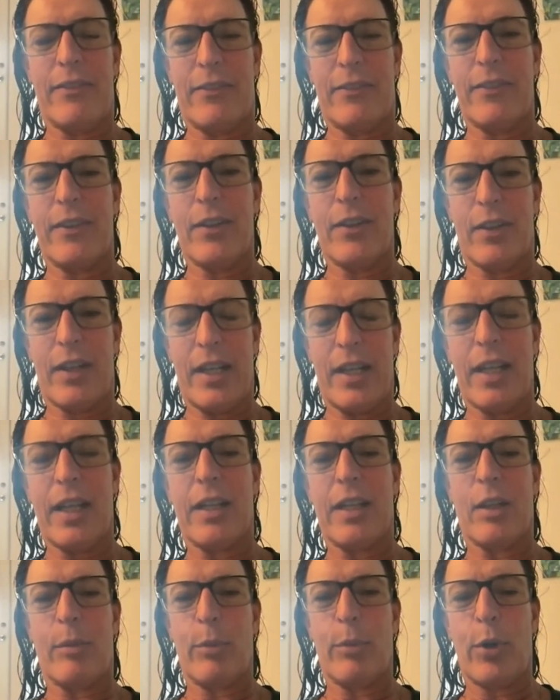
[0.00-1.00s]
you're
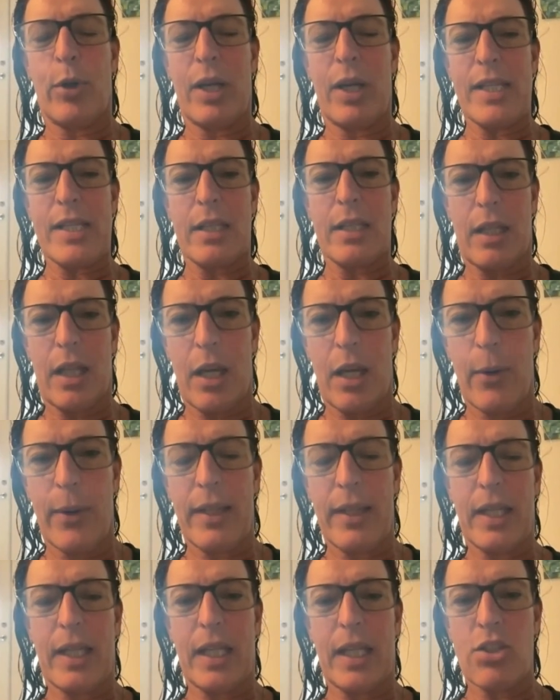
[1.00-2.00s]
hitting the ball, it's low
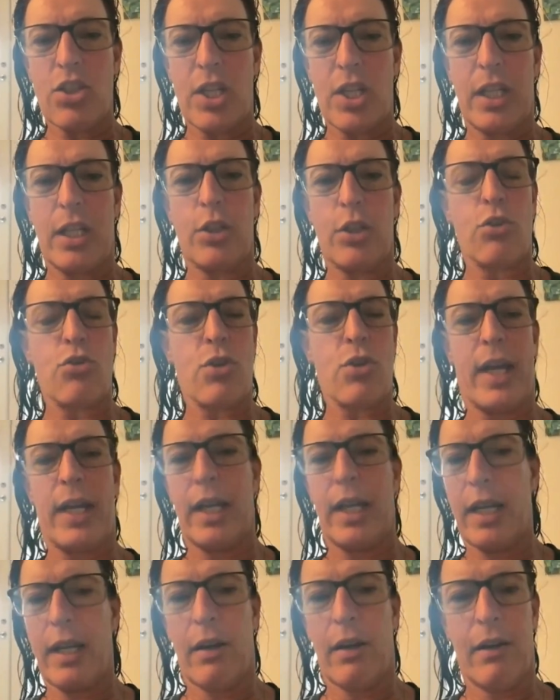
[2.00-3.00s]
in the kitchen and you try and
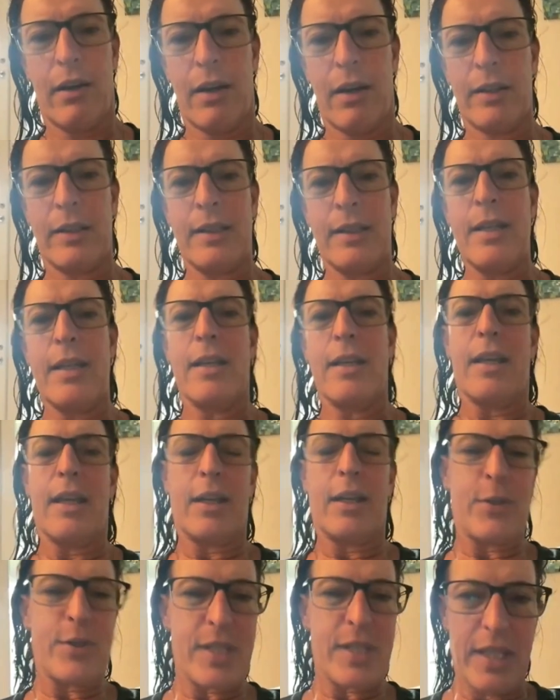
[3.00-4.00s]
hit it hard, it
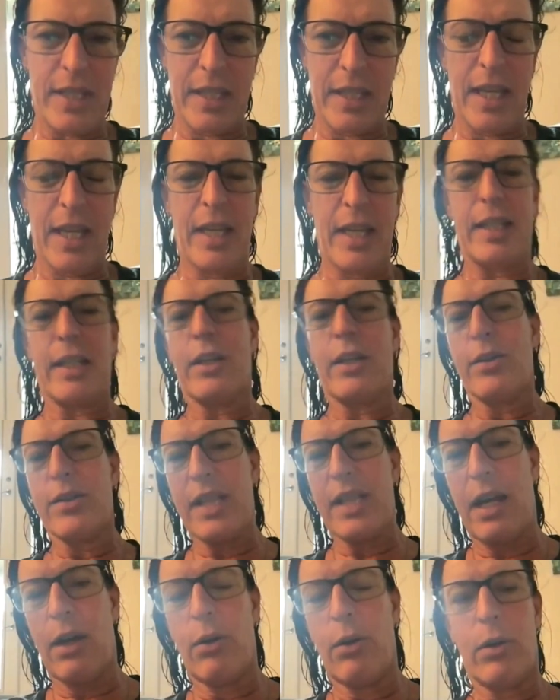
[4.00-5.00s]
goes in the net, it goes
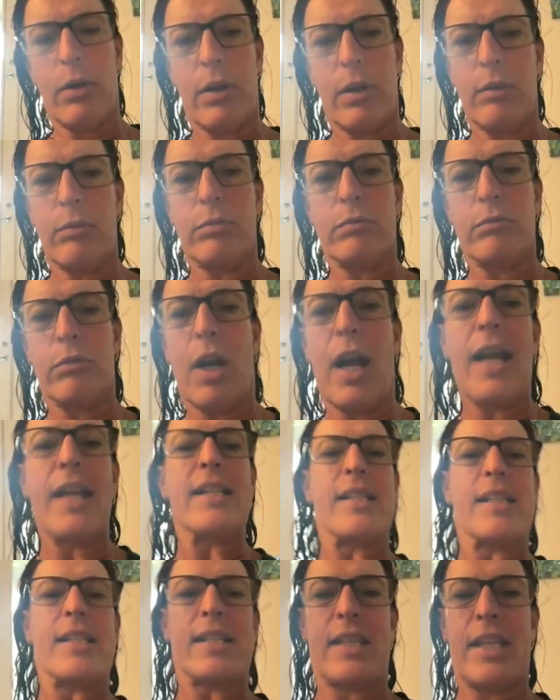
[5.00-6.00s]
out, or it
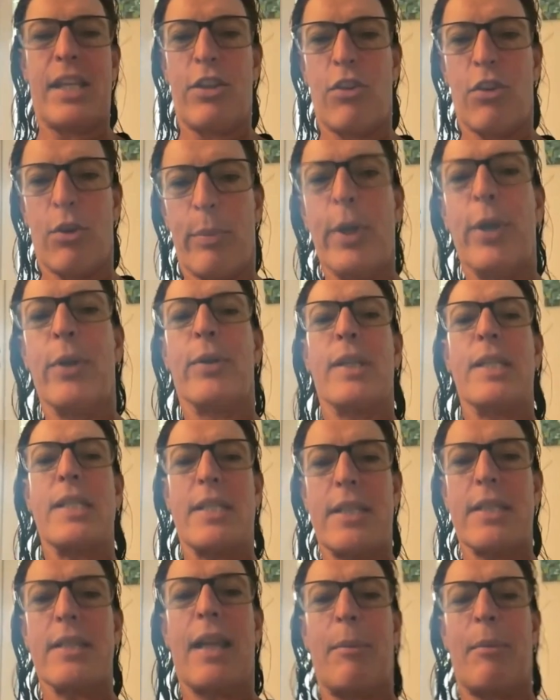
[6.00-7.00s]
rises, and then your
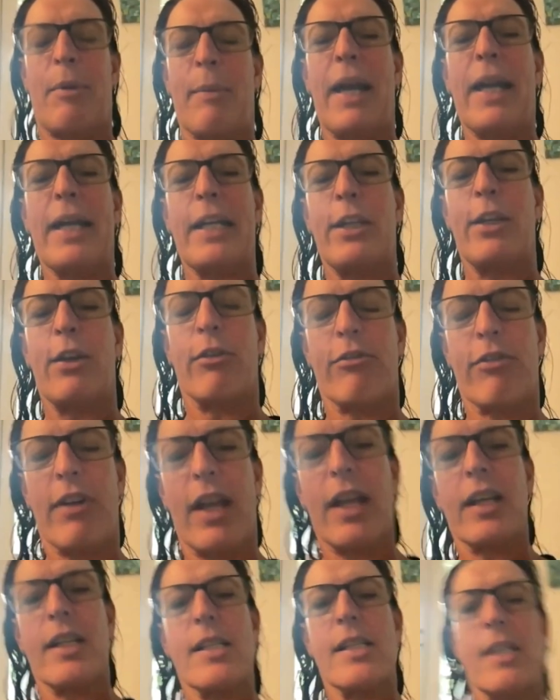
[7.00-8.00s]
opponents slam it back in your
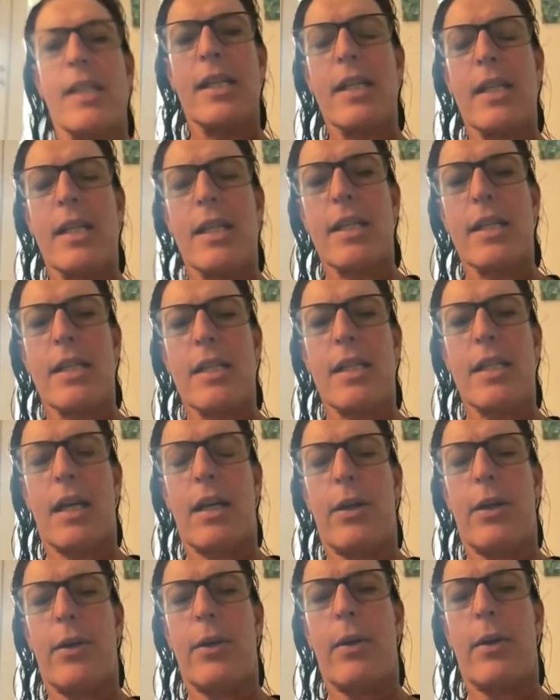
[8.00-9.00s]
face.
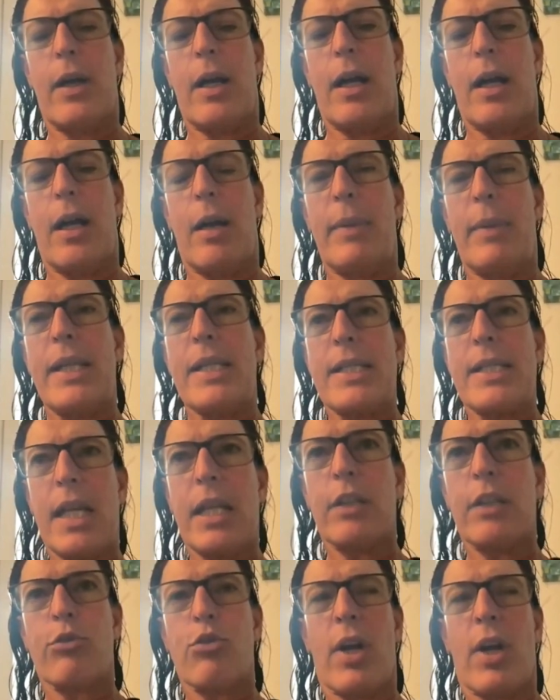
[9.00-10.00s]
So
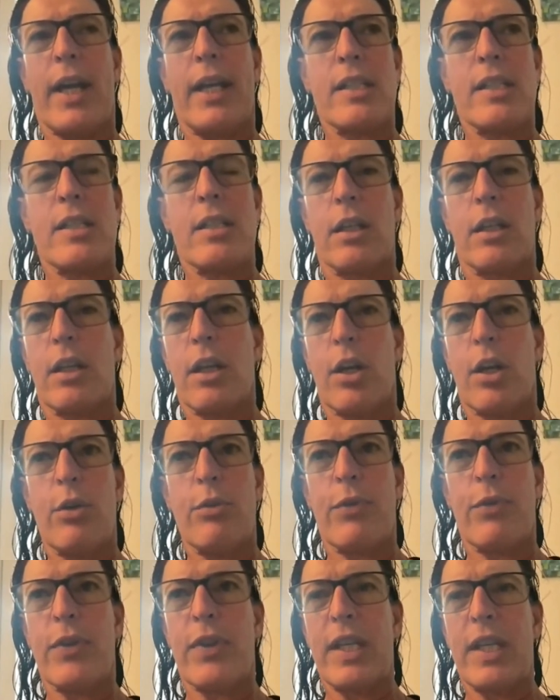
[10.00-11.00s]
instead of trying to go
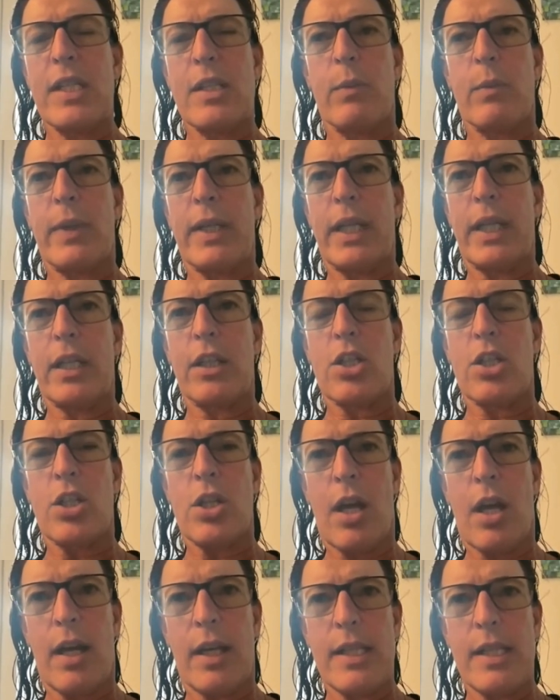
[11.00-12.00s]
for these winning
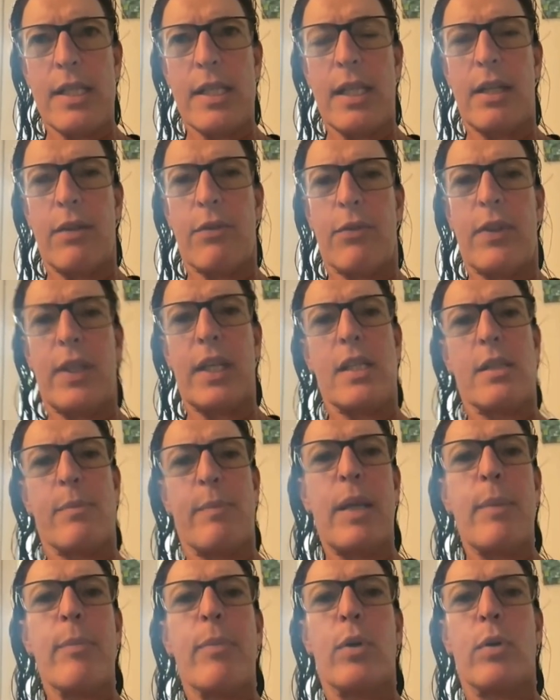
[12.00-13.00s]
shots, if these
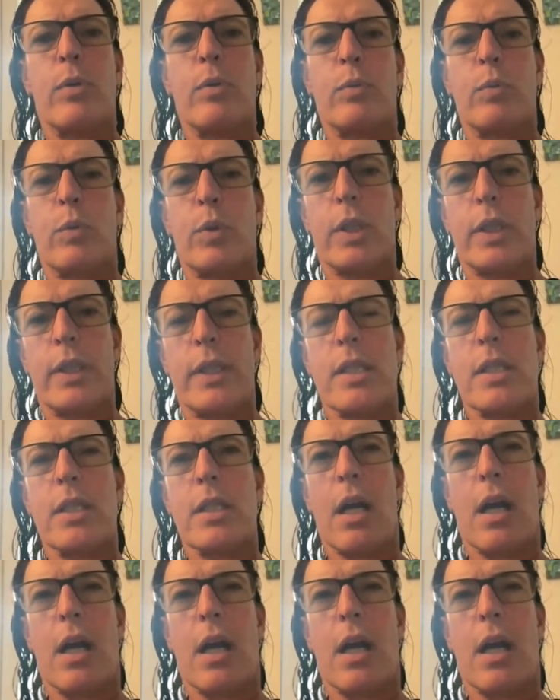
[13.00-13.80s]
people would